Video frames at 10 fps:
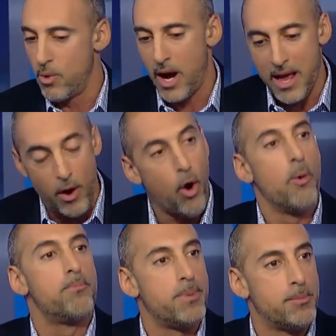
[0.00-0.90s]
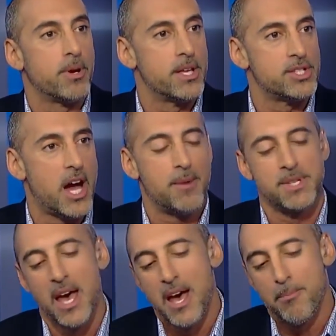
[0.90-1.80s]
where I hope people get
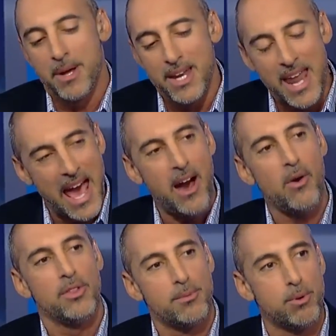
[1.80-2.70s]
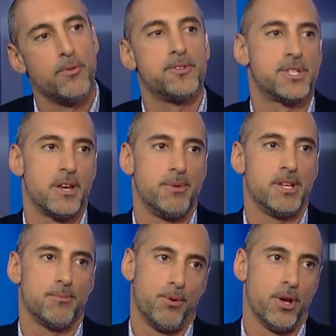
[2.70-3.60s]
jobs. But now the proof is going to be
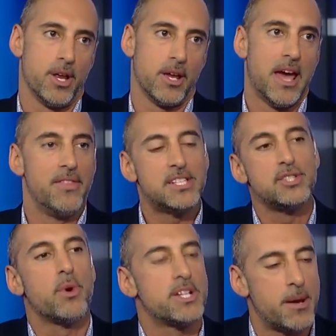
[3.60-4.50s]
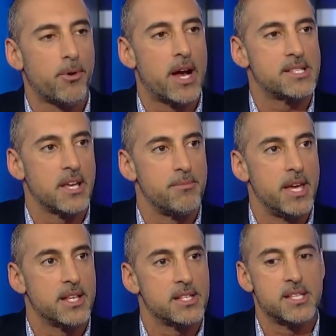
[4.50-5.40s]
in the pudding. Uh, and this is where Democrats like
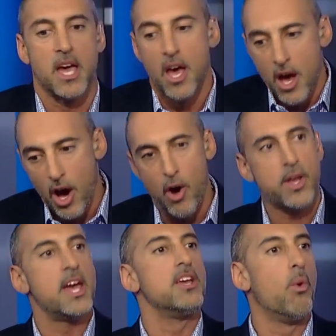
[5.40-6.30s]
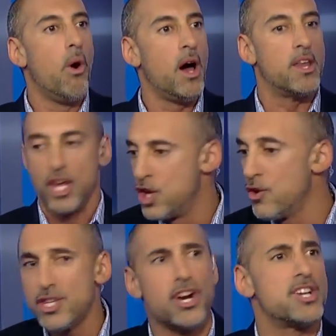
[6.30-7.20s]
me get to say, okay, you won.
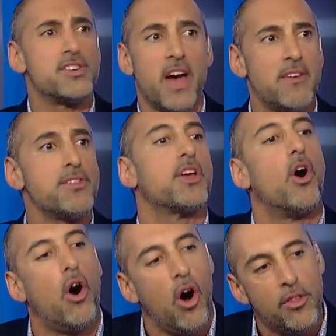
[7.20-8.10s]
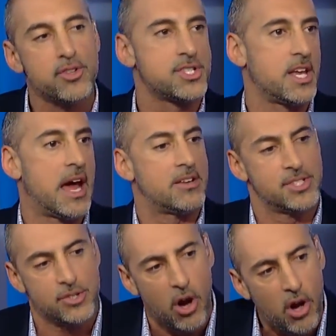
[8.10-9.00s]
You're in charge of everything. All those state
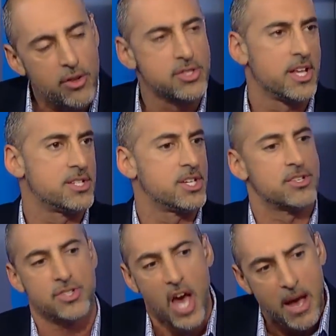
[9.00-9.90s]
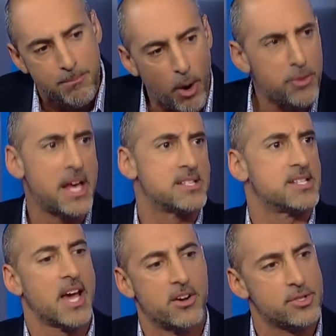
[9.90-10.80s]
houses, all those legislatures, both houses
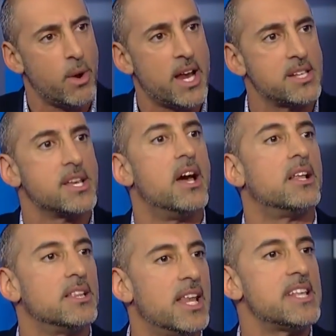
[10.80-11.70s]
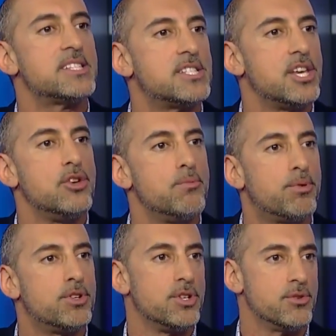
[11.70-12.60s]
of Congress, the White House, let's see you
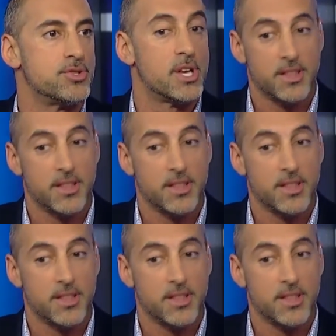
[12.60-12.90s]
produce.